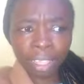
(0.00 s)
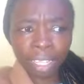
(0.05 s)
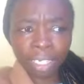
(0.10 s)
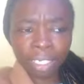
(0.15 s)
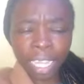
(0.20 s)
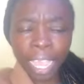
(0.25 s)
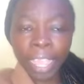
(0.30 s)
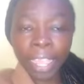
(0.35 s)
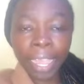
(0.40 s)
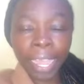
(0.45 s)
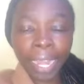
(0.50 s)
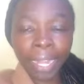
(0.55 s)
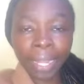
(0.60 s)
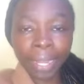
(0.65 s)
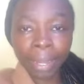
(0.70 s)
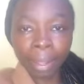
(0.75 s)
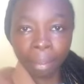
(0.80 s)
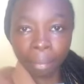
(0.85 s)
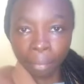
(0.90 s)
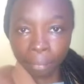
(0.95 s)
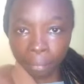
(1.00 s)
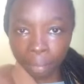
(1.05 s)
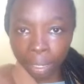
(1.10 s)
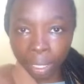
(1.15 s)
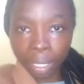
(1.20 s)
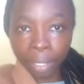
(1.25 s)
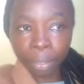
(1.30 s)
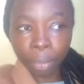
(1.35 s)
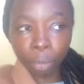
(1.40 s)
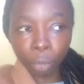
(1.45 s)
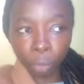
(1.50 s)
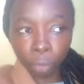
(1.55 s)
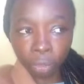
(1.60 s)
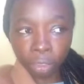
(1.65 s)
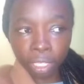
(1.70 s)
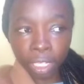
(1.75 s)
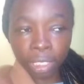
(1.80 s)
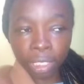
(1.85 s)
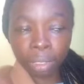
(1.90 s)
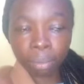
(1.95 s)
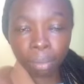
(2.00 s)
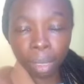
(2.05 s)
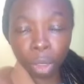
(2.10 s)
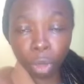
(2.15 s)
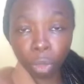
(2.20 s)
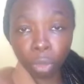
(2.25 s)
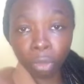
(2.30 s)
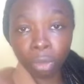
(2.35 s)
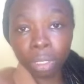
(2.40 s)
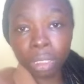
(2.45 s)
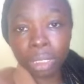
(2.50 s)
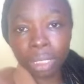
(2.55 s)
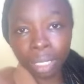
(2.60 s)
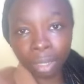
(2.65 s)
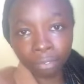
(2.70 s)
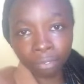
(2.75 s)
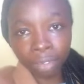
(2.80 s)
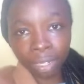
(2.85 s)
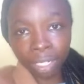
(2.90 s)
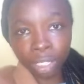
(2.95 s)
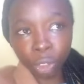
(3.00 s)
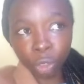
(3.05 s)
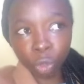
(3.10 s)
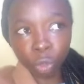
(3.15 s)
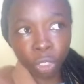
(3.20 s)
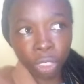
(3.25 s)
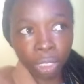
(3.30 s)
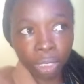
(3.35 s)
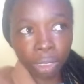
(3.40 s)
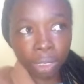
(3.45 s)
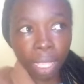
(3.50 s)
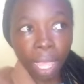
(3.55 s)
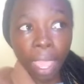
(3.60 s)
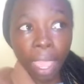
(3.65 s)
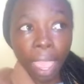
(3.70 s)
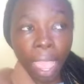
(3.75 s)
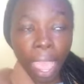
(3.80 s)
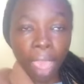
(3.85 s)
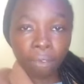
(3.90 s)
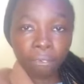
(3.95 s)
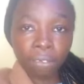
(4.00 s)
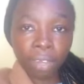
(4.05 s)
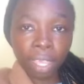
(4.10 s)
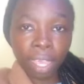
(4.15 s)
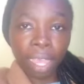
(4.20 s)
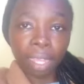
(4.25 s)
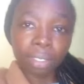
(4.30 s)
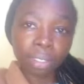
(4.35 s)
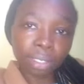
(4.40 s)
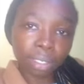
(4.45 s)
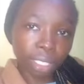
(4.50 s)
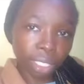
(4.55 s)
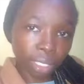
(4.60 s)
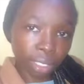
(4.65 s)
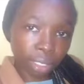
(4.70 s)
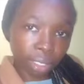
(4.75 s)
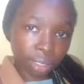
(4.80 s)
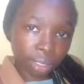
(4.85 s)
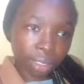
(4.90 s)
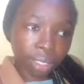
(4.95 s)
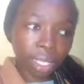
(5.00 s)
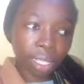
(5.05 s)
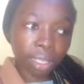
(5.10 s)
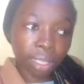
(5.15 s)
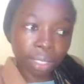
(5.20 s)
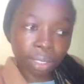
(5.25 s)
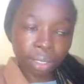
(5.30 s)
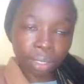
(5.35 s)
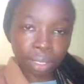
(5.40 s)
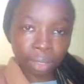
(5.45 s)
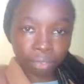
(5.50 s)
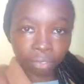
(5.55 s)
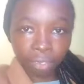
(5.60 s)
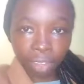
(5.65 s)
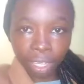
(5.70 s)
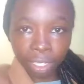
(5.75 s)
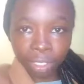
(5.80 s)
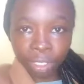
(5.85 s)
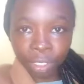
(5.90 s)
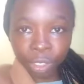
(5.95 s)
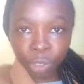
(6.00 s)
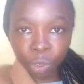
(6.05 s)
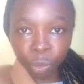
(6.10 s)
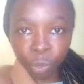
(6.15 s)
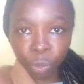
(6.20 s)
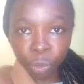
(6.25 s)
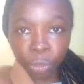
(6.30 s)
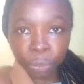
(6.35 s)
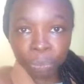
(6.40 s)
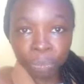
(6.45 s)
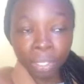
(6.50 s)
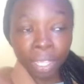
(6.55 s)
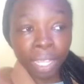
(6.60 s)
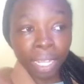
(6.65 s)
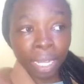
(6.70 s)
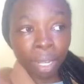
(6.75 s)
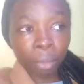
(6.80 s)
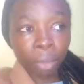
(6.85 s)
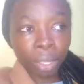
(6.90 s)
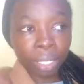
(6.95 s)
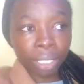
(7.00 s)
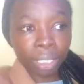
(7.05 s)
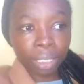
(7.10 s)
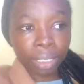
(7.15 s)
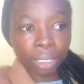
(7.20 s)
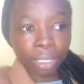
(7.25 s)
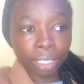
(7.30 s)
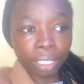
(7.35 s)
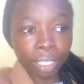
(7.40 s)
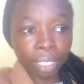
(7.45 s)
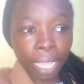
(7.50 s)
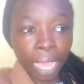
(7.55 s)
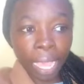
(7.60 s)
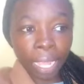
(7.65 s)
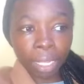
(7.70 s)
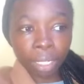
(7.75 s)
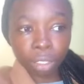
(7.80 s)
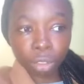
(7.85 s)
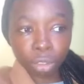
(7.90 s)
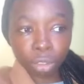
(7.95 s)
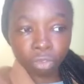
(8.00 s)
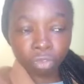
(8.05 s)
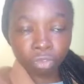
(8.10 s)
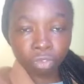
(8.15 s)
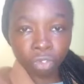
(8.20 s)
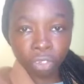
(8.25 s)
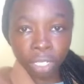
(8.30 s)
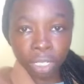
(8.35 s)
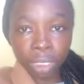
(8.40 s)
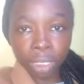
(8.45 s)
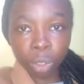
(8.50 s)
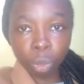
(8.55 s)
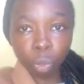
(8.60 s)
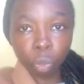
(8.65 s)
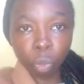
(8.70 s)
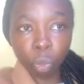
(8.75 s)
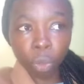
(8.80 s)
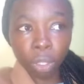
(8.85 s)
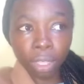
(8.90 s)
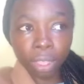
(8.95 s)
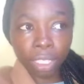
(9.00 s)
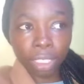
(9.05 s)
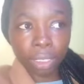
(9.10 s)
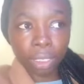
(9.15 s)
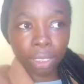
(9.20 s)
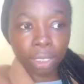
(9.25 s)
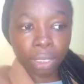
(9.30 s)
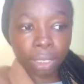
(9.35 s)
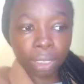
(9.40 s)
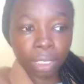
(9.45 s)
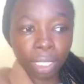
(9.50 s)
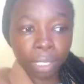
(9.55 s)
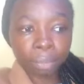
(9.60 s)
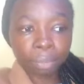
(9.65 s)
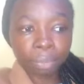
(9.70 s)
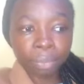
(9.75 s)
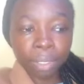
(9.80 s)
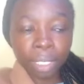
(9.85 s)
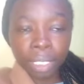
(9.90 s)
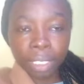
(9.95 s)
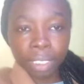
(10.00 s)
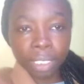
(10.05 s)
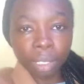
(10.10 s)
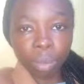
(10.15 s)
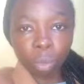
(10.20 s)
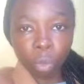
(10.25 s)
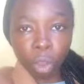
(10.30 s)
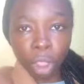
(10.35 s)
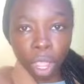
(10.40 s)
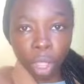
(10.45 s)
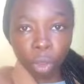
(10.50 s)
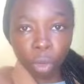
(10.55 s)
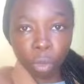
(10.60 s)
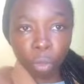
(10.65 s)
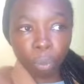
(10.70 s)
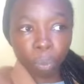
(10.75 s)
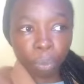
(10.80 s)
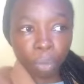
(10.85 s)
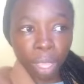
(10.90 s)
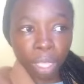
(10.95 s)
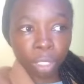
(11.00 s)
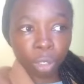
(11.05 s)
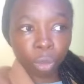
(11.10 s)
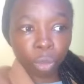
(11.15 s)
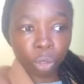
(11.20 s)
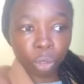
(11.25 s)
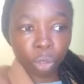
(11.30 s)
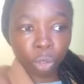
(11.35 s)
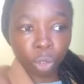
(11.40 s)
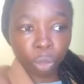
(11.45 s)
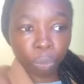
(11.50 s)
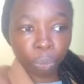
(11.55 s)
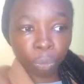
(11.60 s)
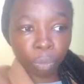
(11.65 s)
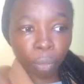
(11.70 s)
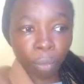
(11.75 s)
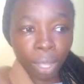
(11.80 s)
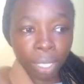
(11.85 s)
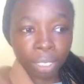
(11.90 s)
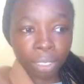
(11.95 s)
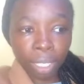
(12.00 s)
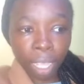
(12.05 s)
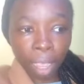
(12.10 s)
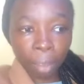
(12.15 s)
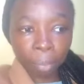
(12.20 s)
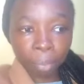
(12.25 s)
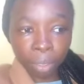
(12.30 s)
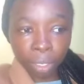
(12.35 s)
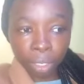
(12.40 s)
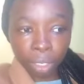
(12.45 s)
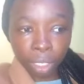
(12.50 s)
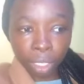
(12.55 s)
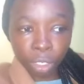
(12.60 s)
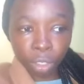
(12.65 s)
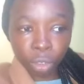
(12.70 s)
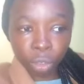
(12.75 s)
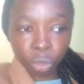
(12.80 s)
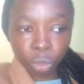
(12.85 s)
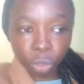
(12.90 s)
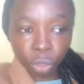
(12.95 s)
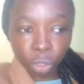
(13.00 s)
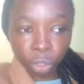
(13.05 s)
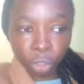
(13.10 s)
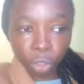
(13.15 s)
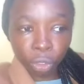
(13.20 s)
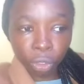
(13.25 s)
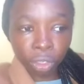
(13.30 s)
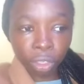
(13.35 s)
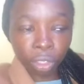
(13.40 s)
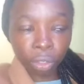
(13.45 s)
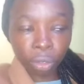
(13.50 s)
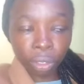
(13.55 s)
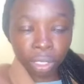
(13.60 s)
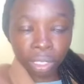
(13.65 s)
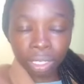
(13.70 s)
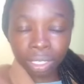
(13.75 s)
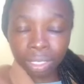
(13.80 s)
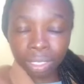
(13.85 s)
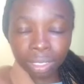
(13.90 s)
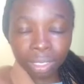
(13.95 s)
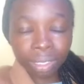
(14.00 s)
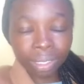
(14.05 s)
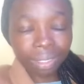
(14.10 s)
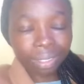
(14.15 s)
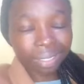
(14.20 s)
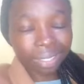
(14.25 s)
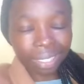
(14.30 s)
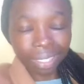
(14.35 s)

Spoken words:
that I can really know that Marwa was referring to is African Tigress. That's the fact, you know. Nowadays, they are not friends with the sister, Dee Mwango. I don't know what happened, you know, these